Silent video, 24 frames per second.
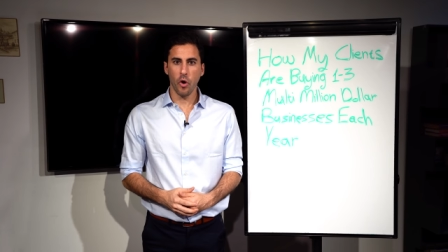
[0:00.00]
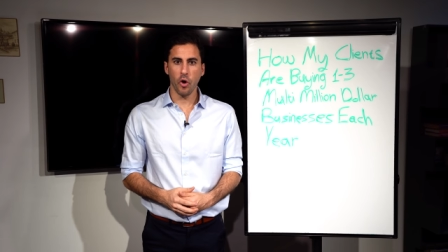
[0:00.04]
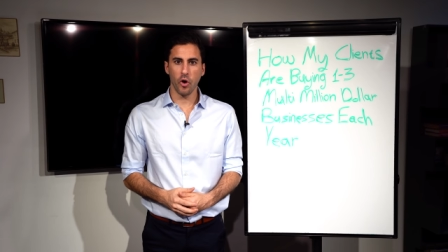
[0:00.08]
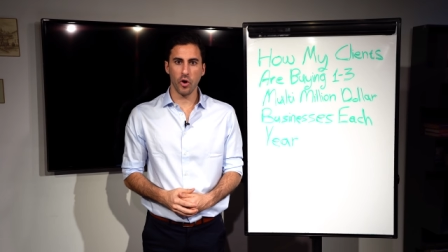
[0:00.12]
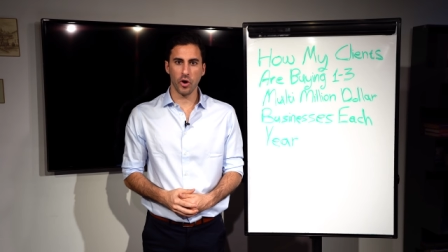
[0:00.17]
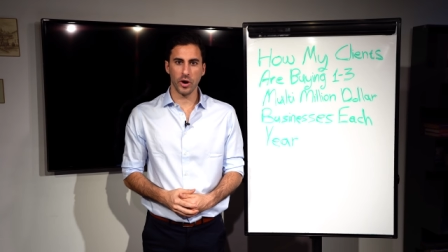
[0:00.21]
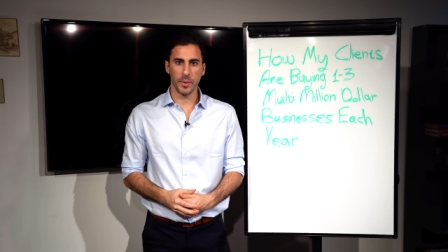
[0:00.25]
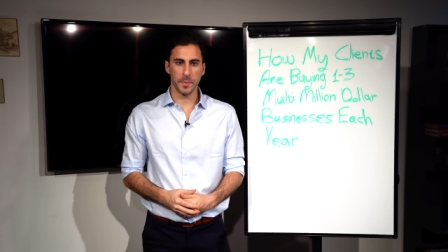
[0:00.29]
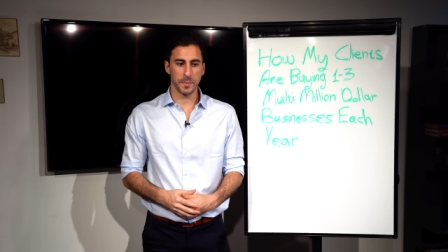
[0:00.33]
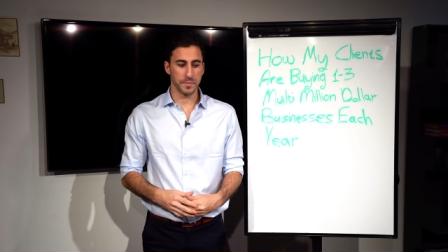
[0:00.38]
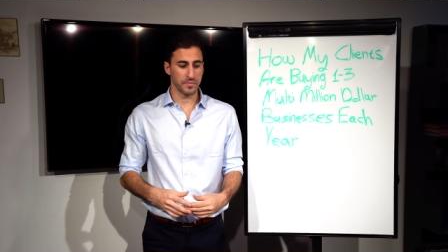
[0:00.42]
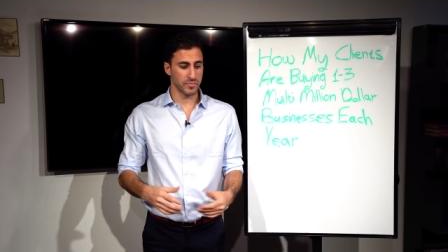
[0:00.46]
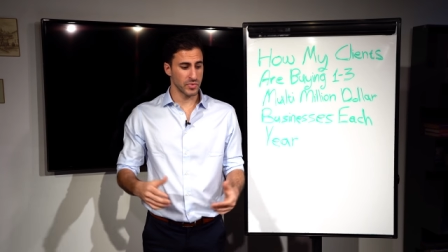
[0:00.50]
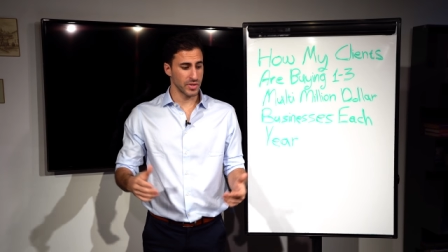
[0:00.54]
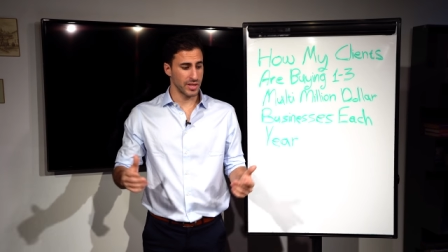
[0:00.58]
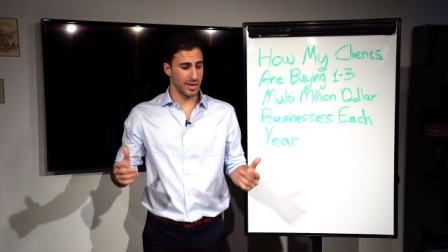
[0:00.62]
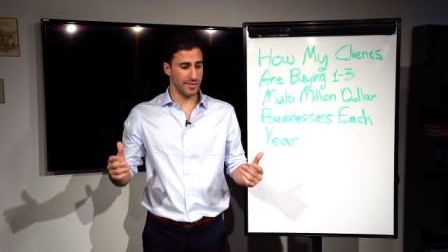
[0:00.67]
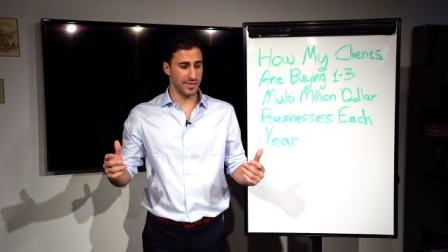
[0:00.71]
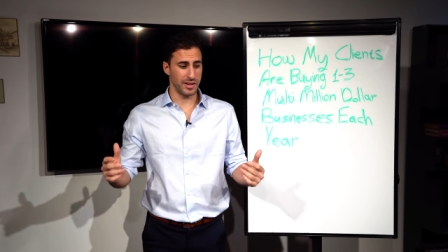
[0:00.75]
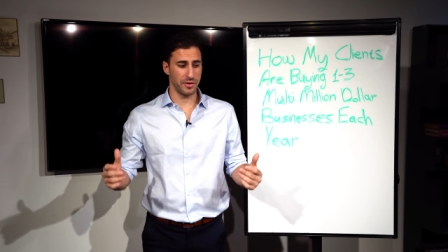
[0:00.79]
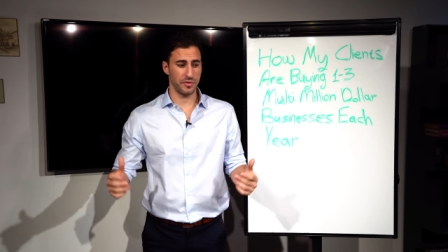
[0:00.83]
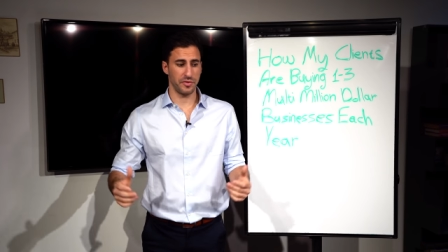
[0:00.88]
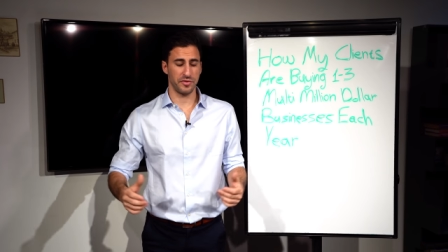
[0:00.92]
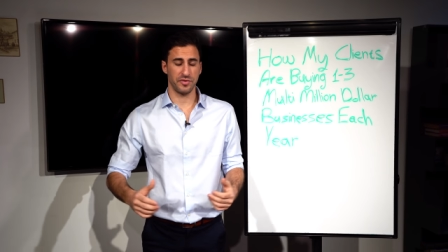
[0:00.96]
or
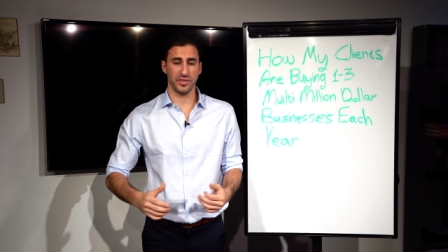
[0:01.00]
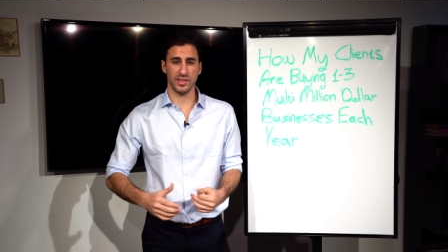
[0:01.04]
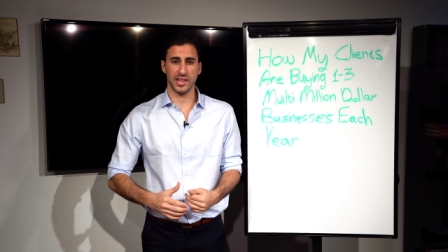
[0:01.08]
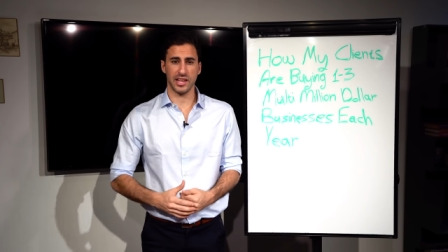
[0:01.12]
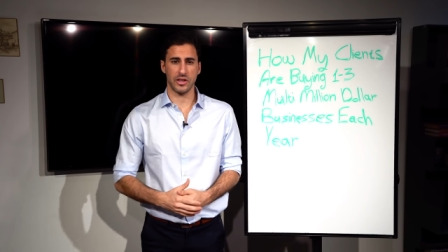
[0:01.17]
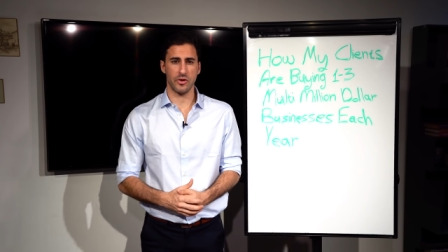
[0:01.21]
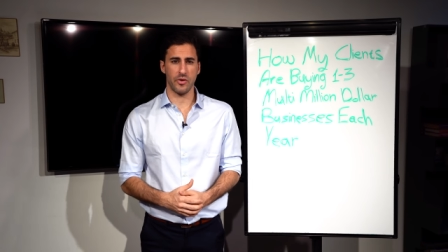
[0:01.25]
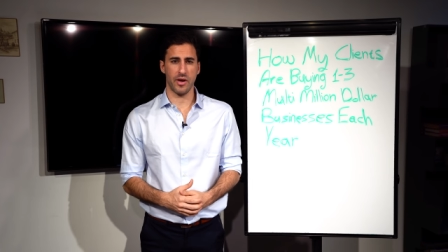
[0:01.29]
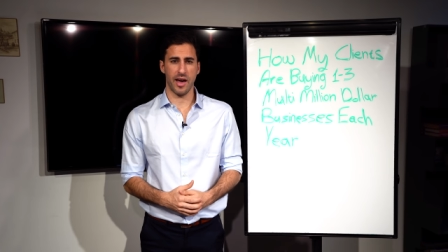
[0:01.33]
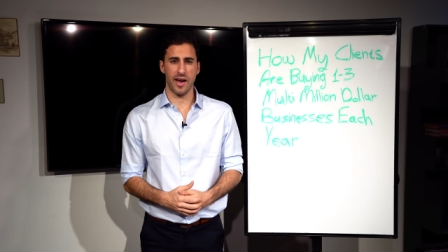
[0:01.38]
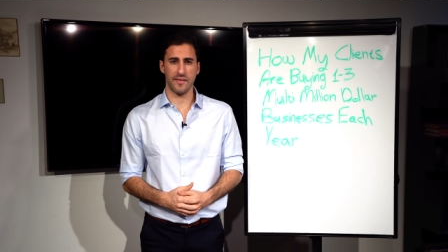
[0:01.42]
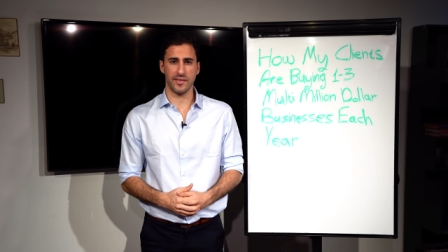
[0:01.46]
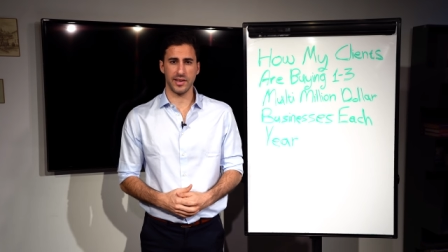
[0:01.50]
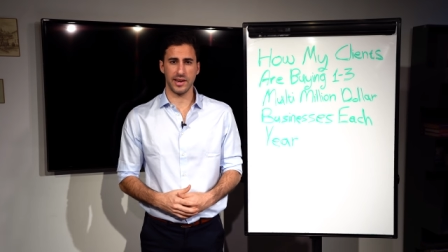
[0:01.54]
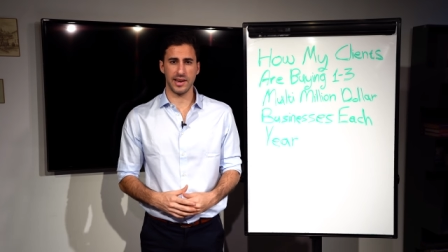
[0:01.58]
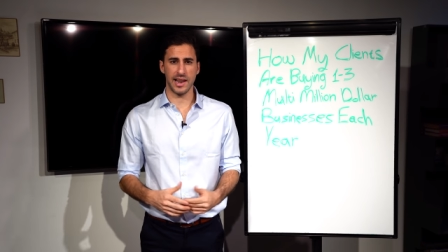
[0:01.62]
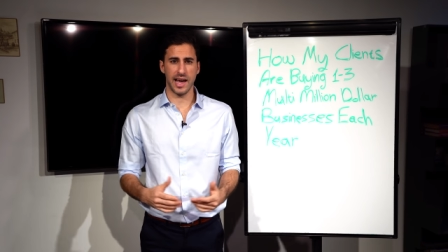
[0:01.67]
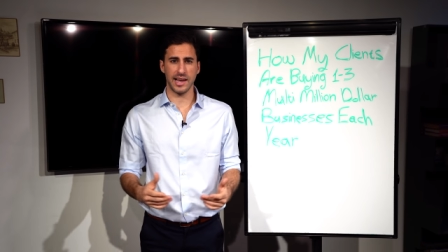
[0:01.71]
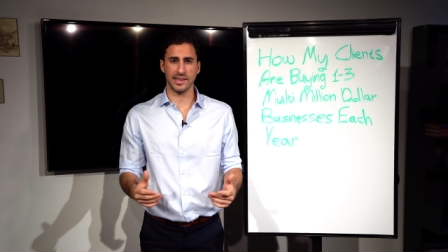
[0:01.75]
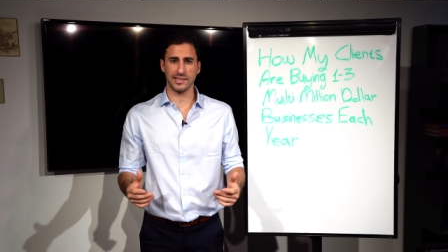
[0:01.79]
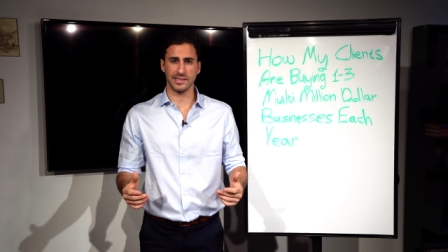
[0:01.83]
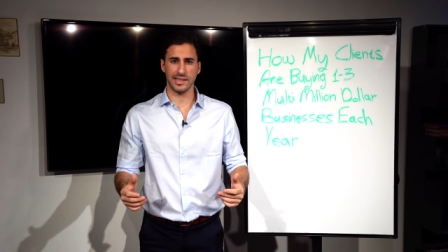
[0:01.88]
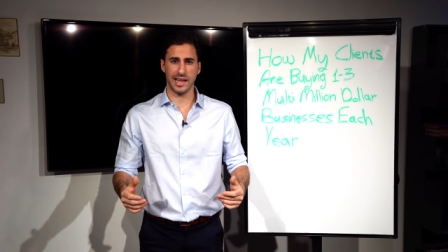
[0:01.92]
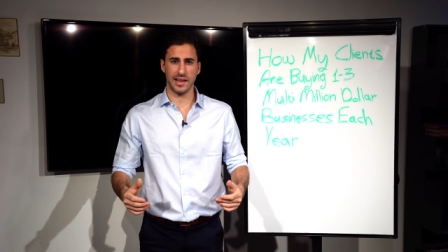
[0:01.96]
even if you feel like you have a
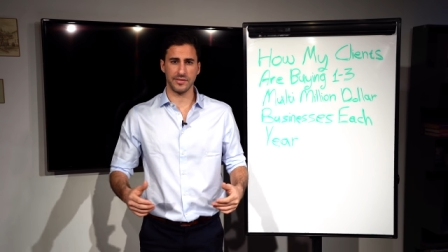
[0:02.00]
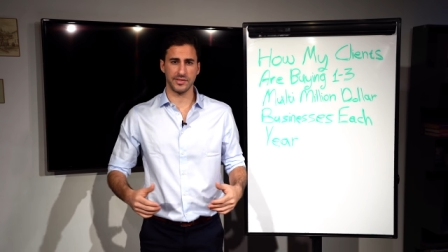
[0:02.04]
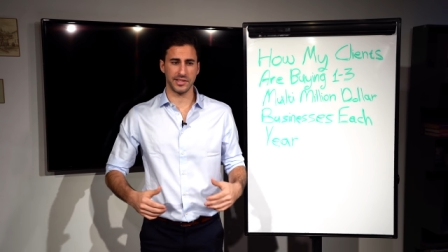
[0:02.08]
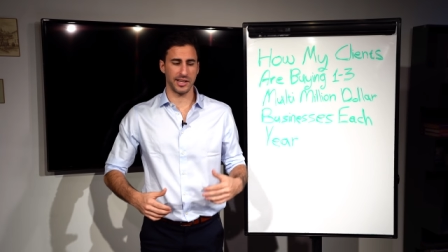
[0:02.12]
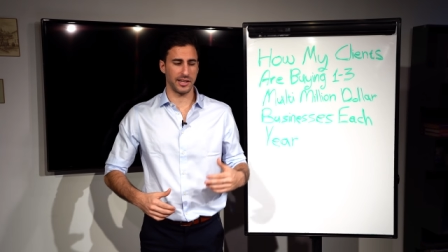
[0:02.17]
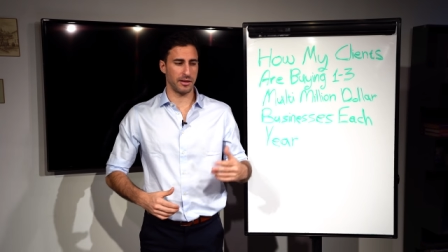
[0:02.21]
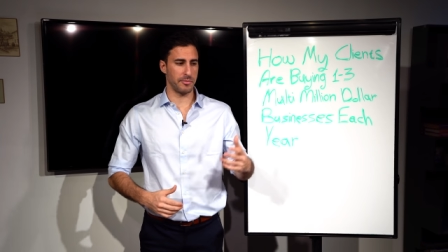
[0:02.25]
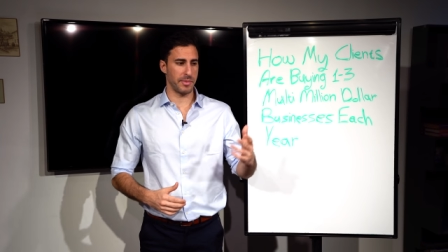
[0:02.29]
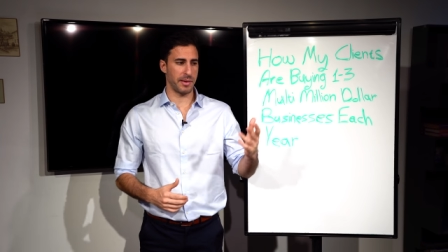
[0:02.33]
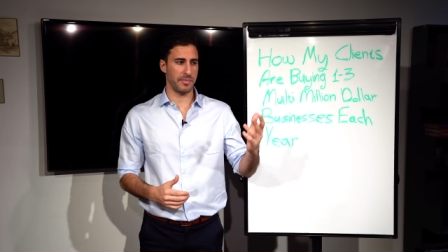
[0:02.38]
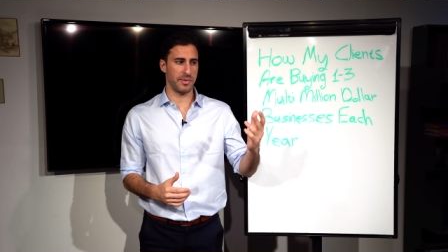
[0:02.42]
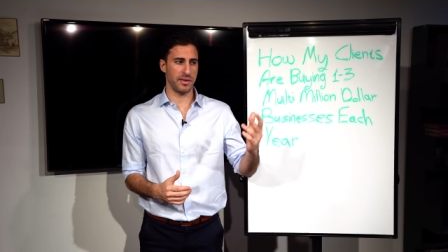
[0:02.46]
nice lifestyle,